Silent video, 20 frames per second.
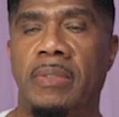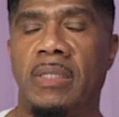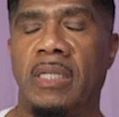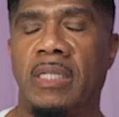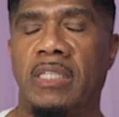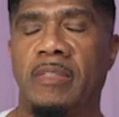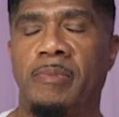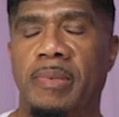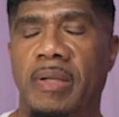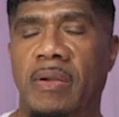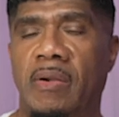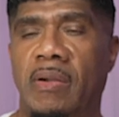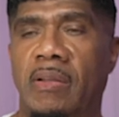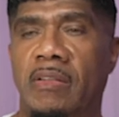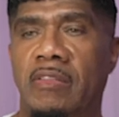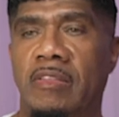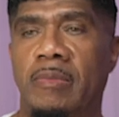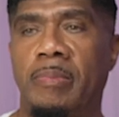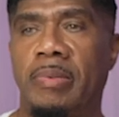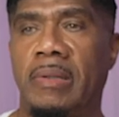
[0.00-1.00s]

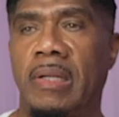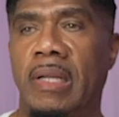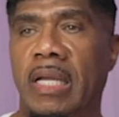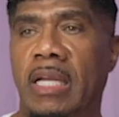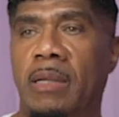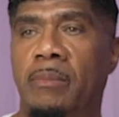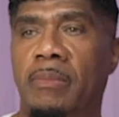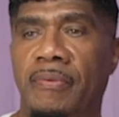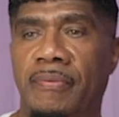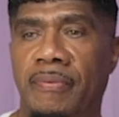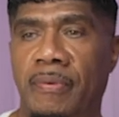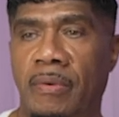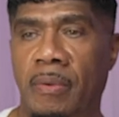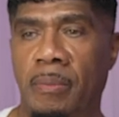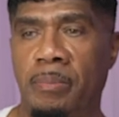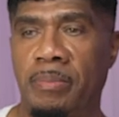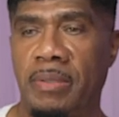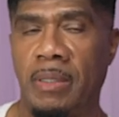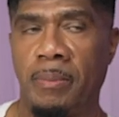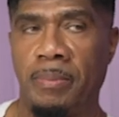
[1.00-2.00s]
experience playing
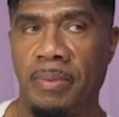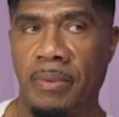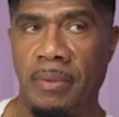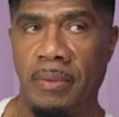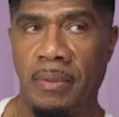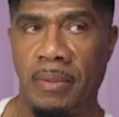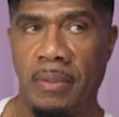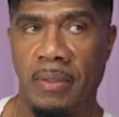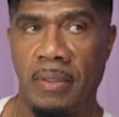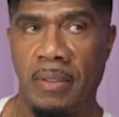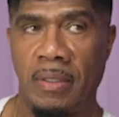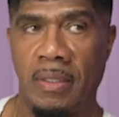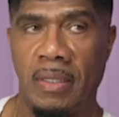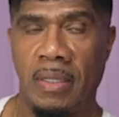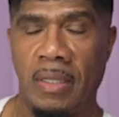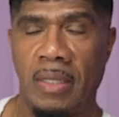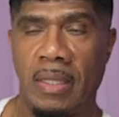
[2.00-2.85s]
before people. Yeah.